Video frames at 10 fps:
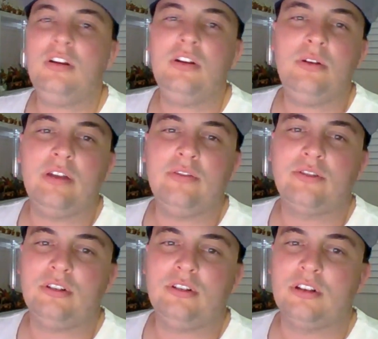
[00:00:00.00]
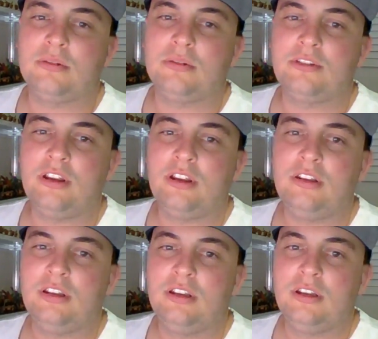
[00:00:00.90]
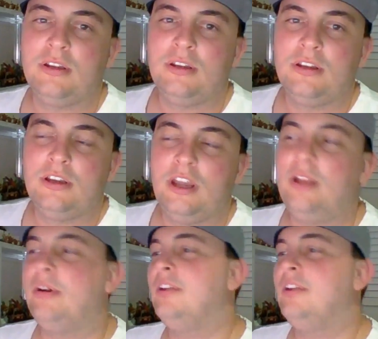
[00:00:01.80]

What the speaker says: know. I haven't tried on the lowest setting. Anyway,